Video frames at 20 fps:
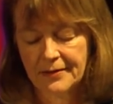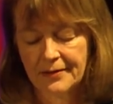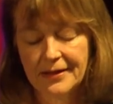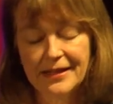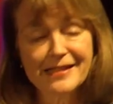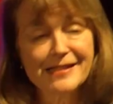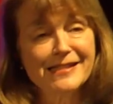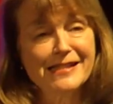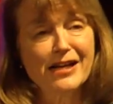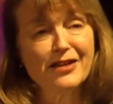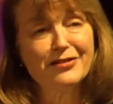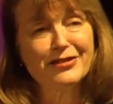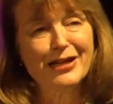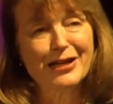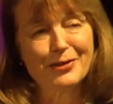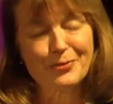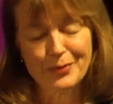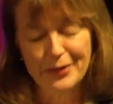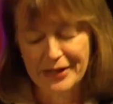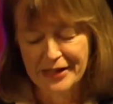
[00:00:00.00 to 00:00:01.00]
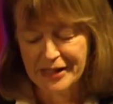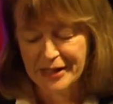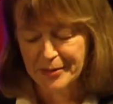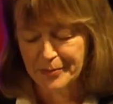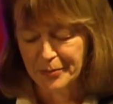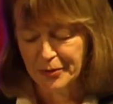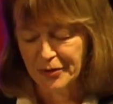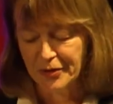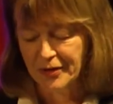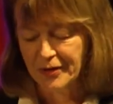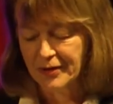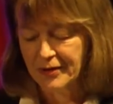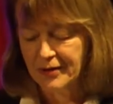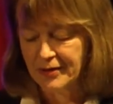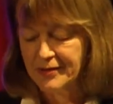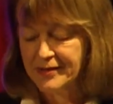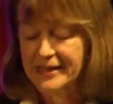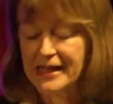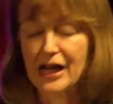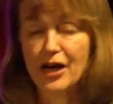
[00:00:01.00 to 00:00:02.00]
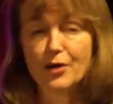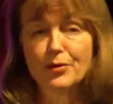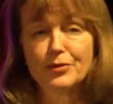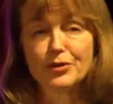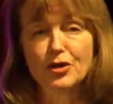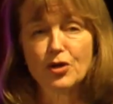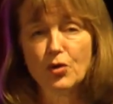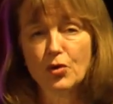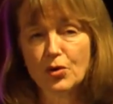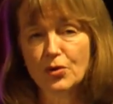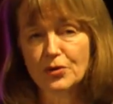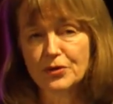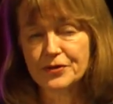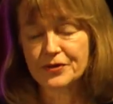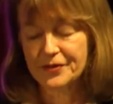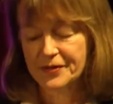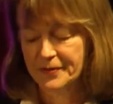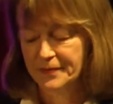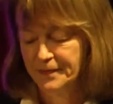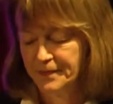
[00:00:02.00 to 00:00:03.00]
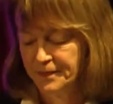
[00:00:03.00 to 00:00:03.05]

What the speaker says: These sound like reasonable, sound goals,